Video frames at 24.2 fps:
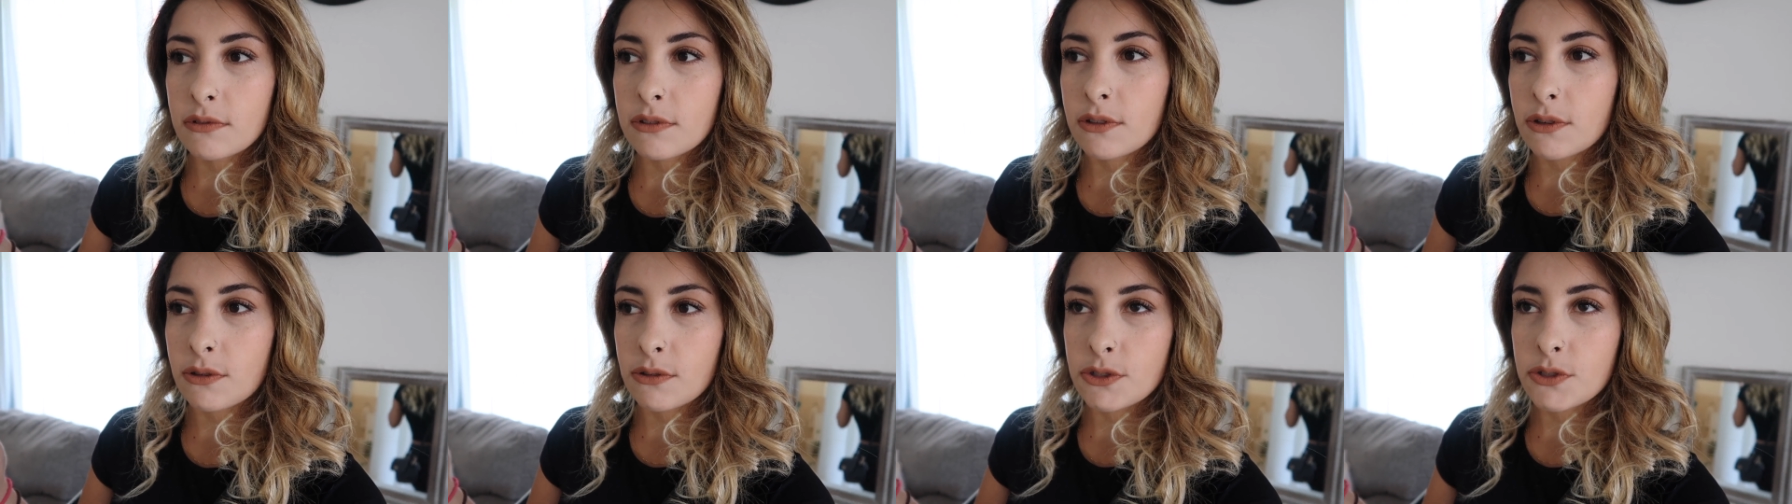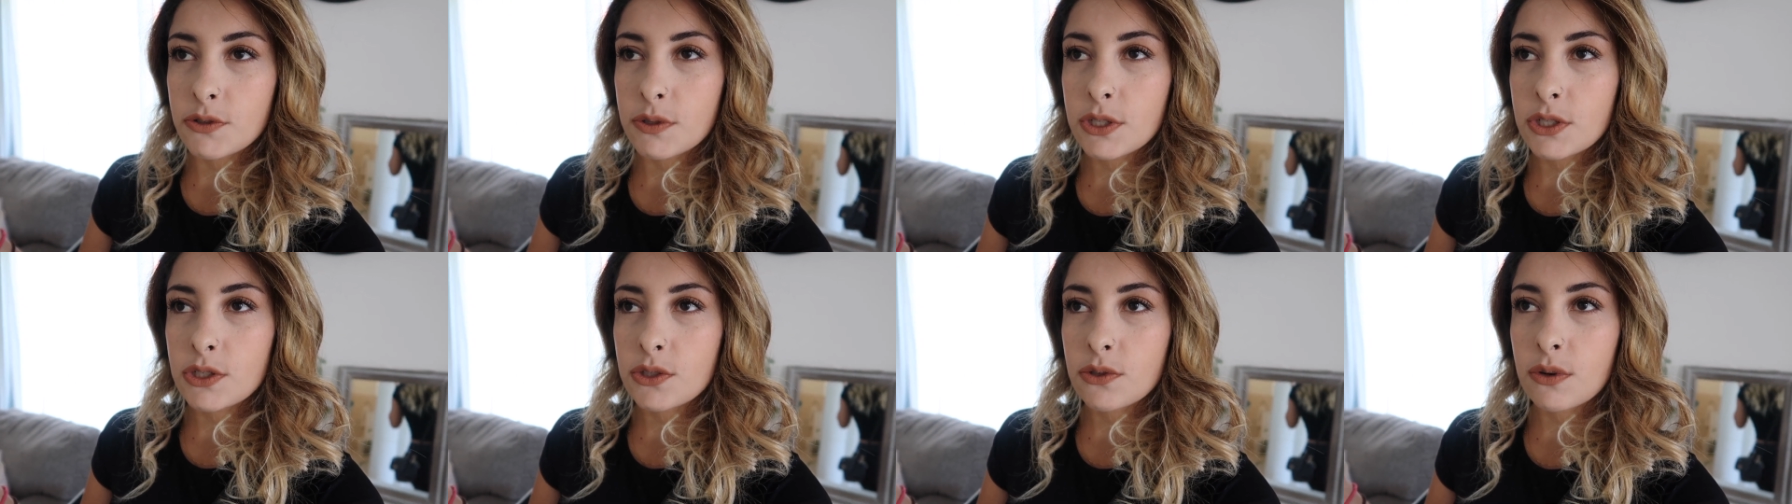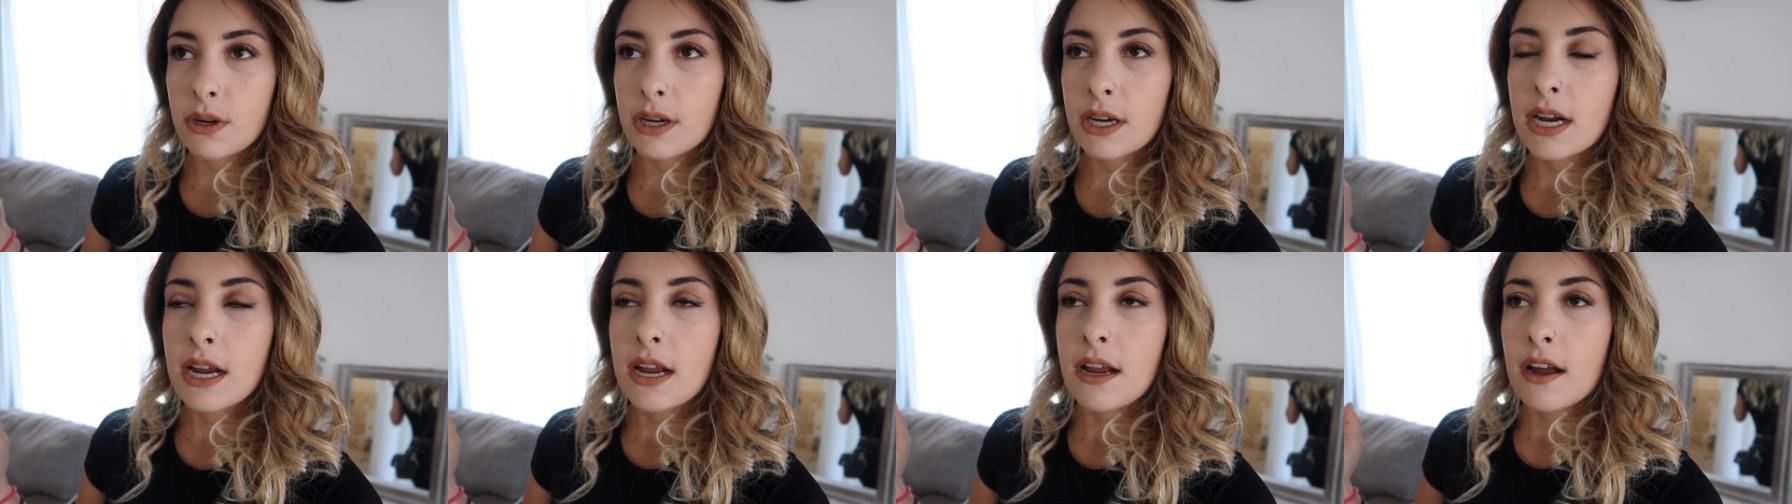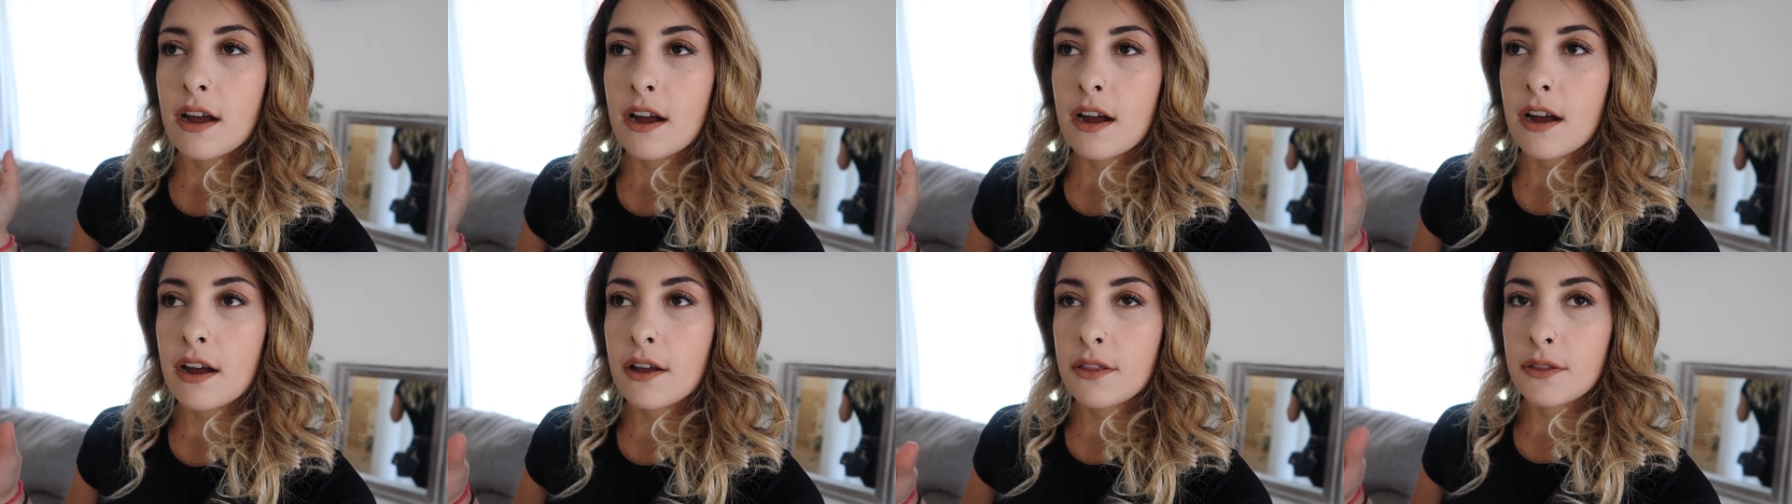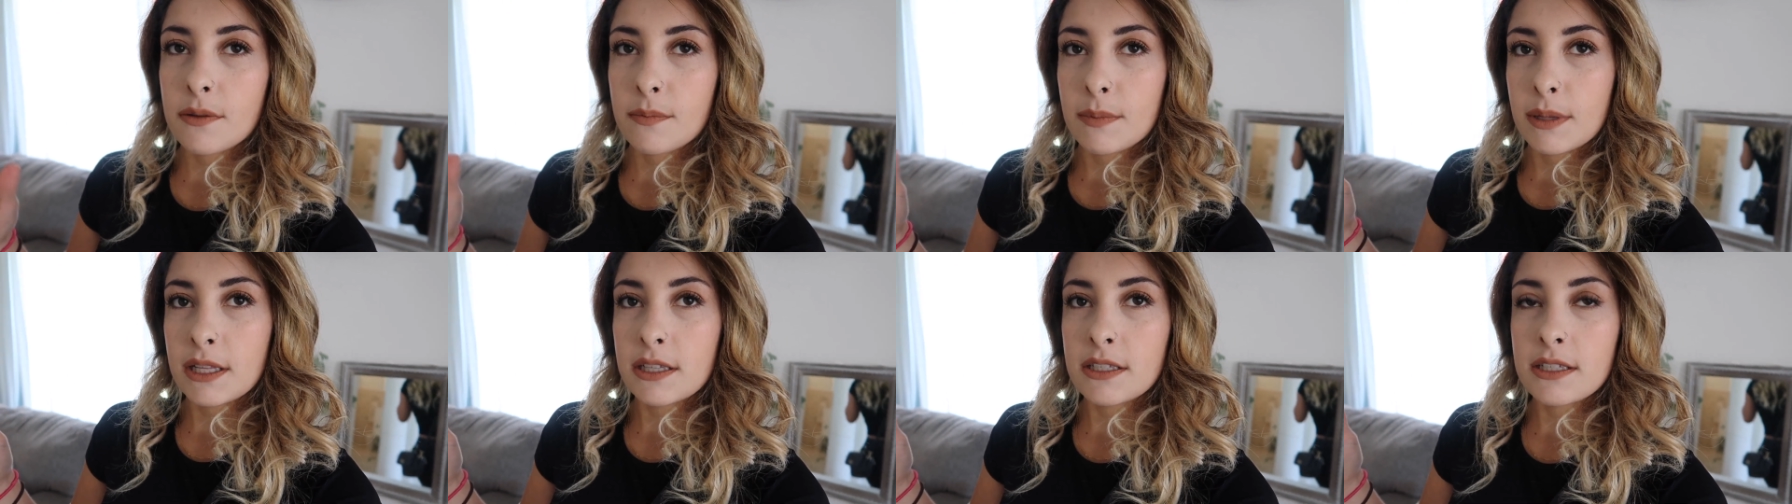grocery store
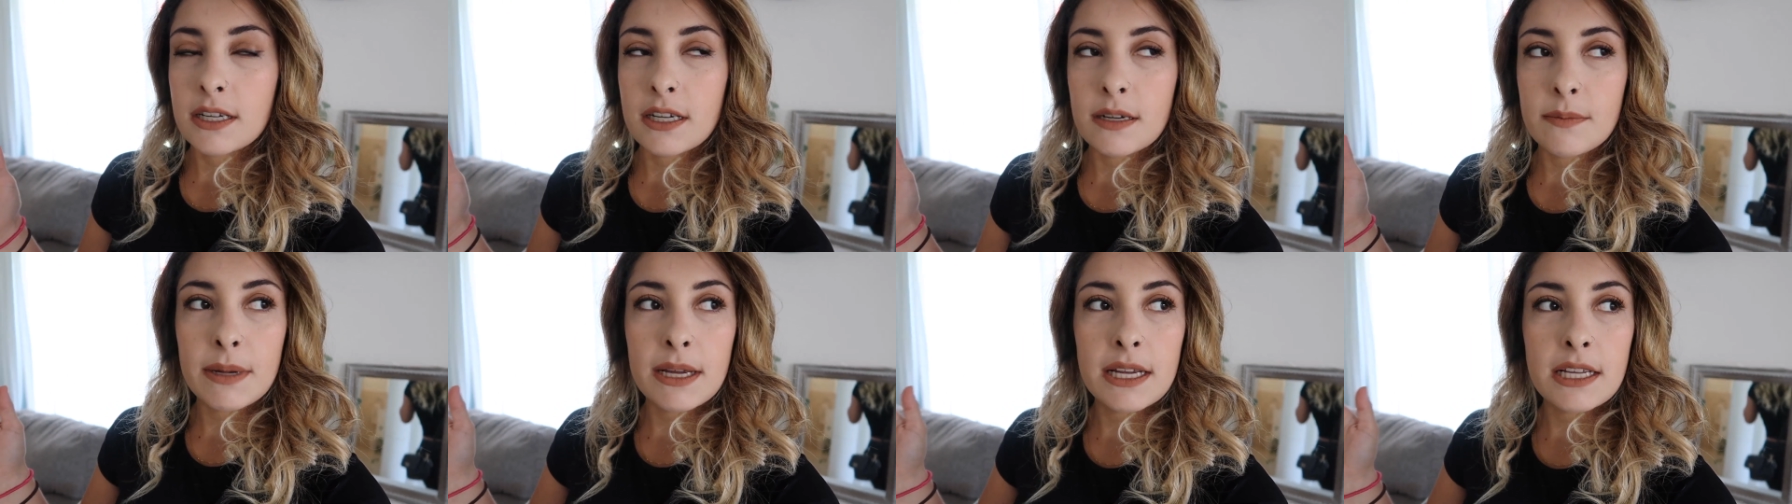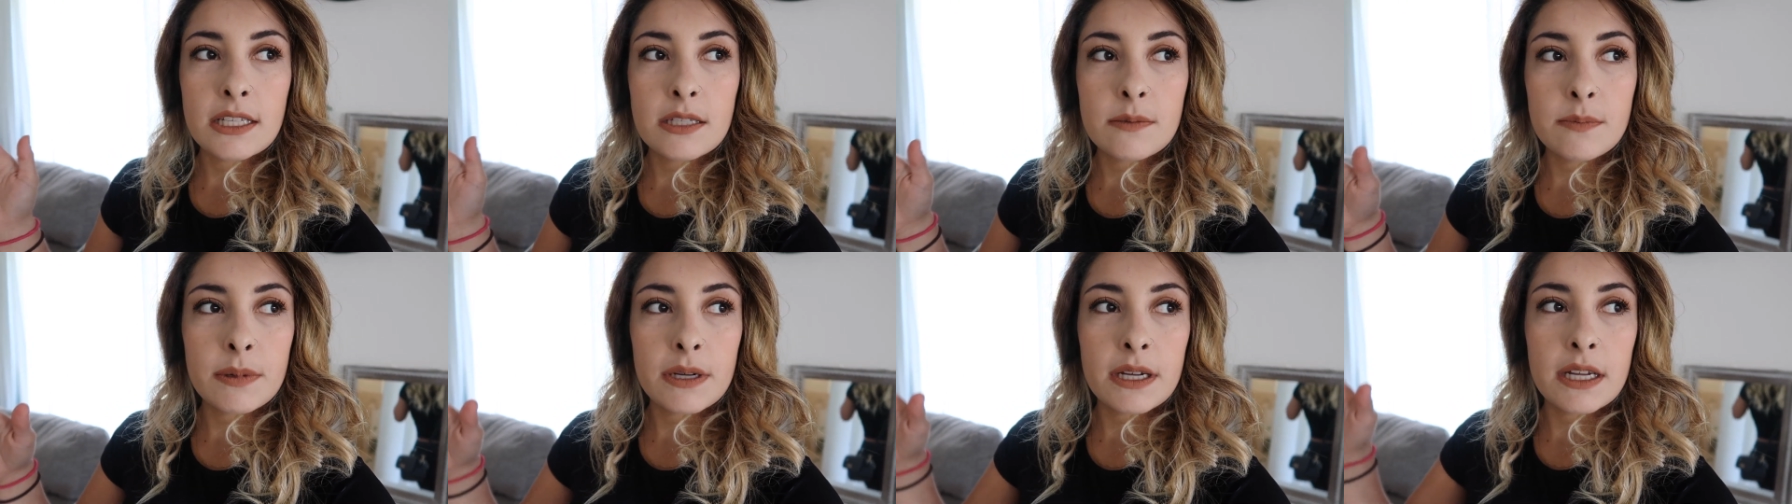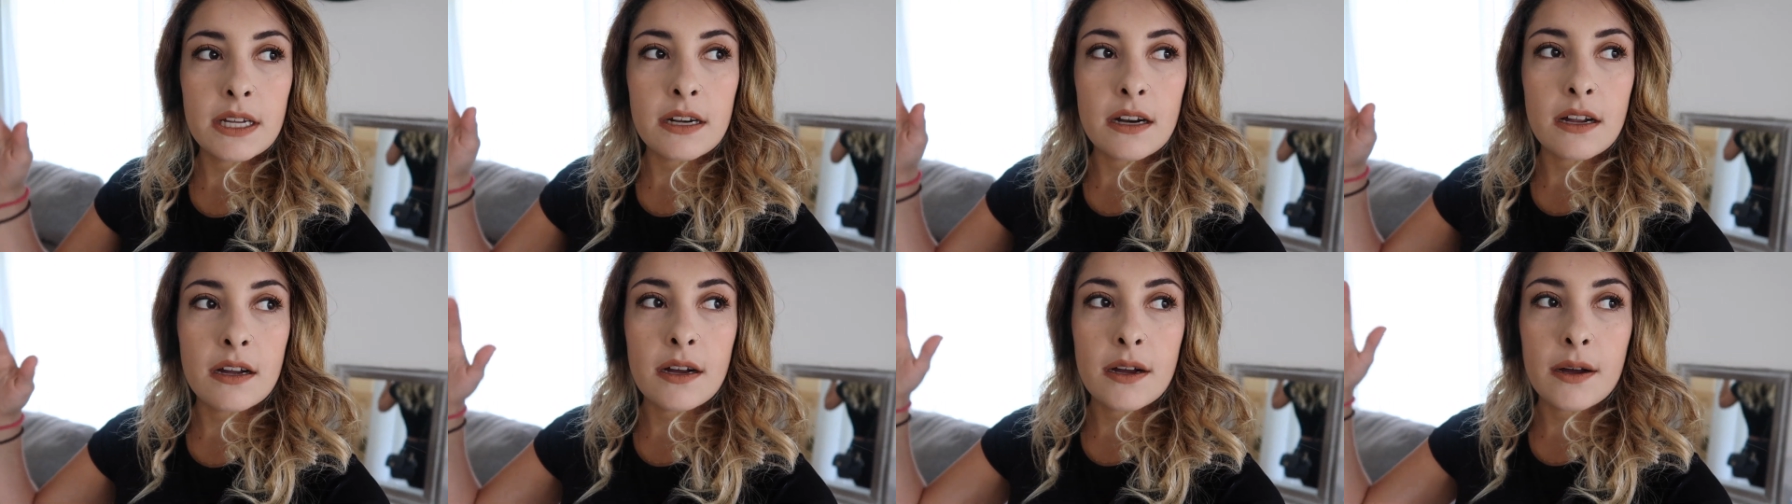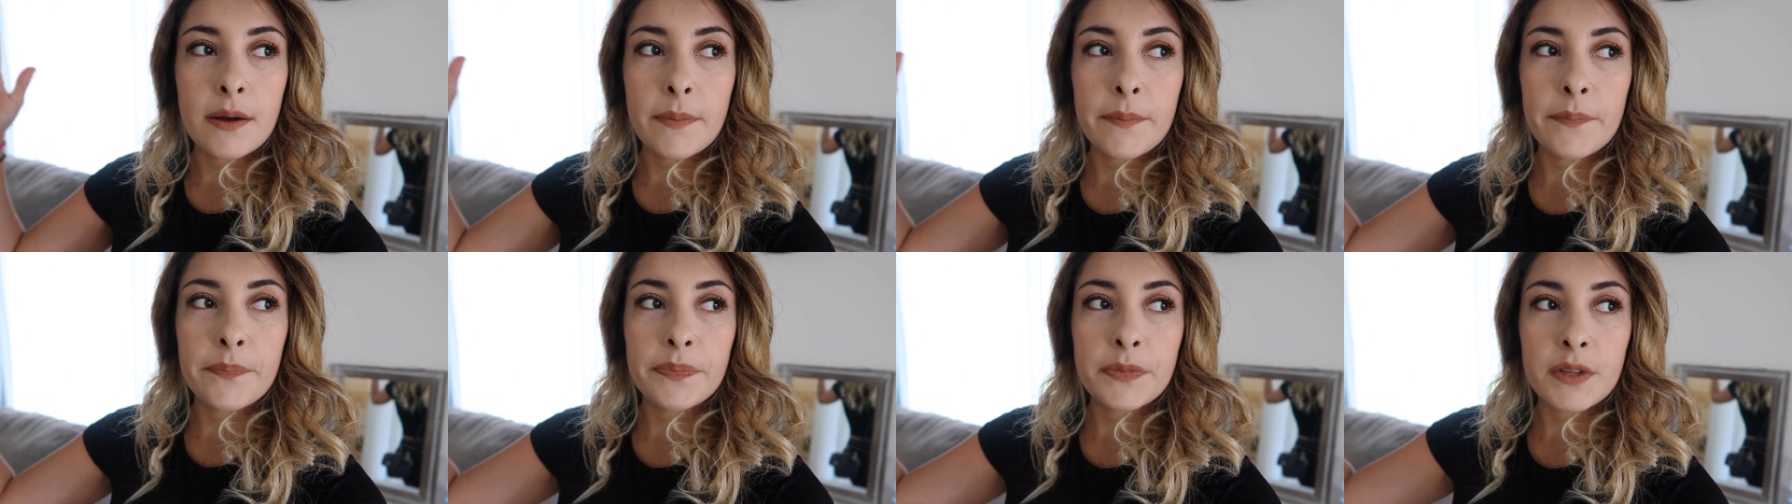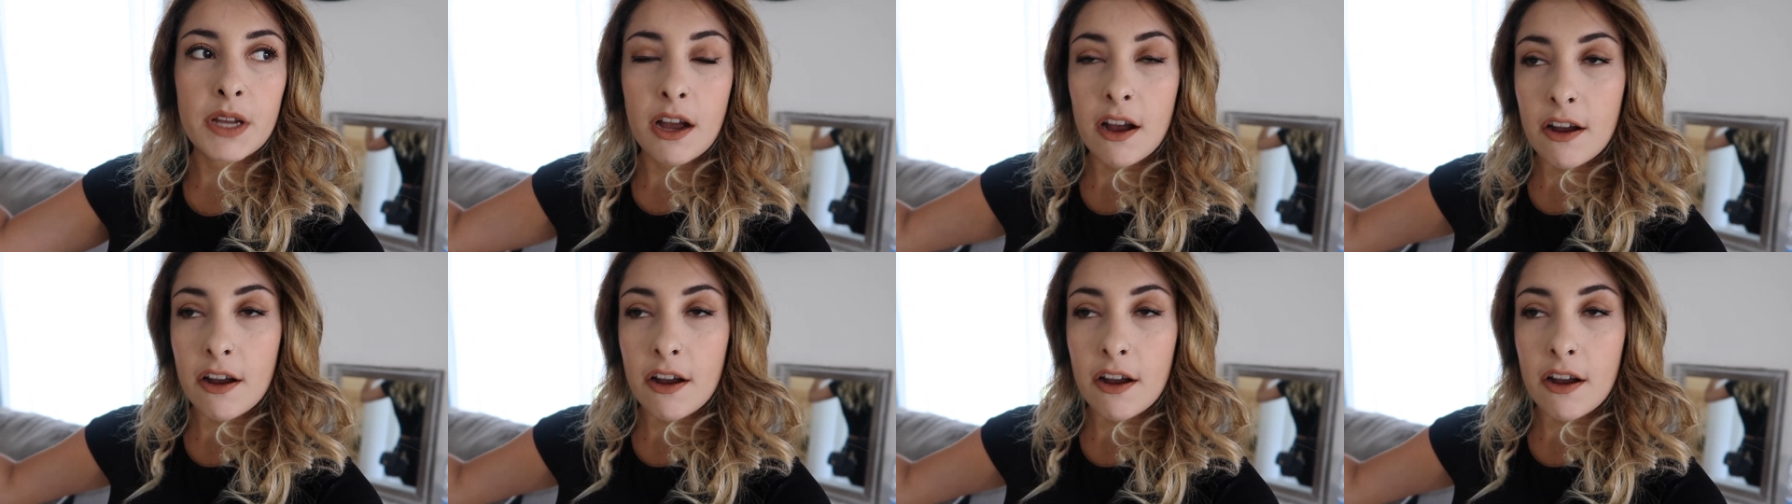on the military base but um